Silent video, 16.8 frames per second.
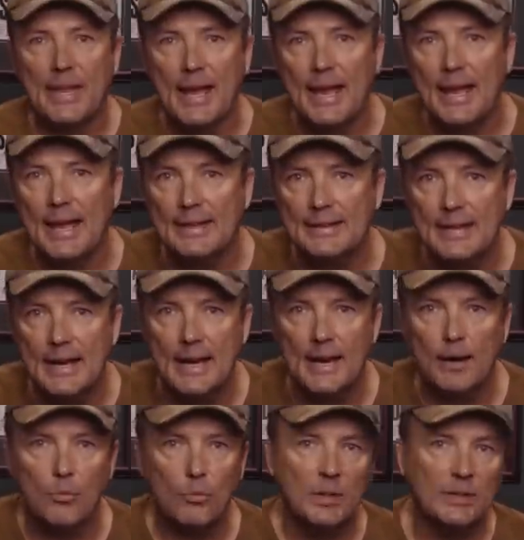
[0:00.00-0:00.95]
And
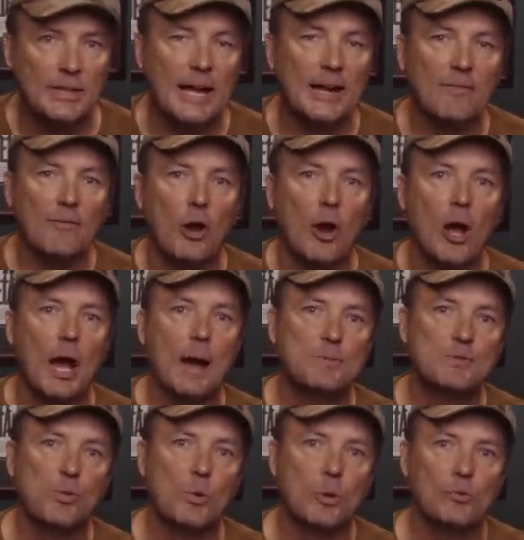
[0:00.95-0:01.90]
uh, a lot of our
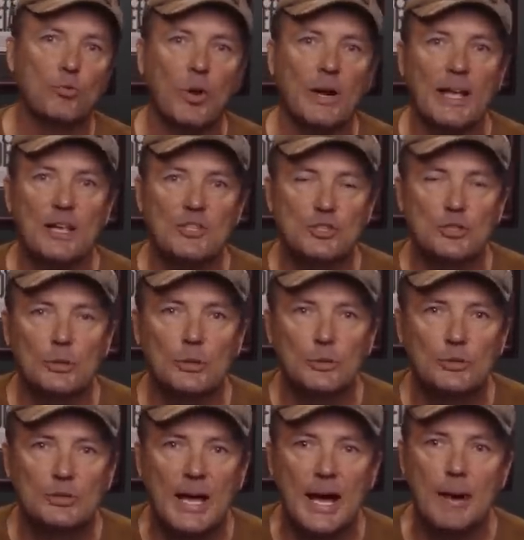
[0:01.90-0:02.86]
ops, we would run on
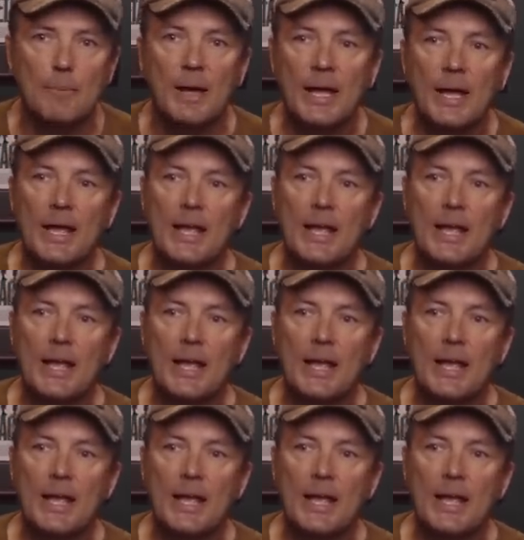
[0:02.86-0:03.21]
Zulu time.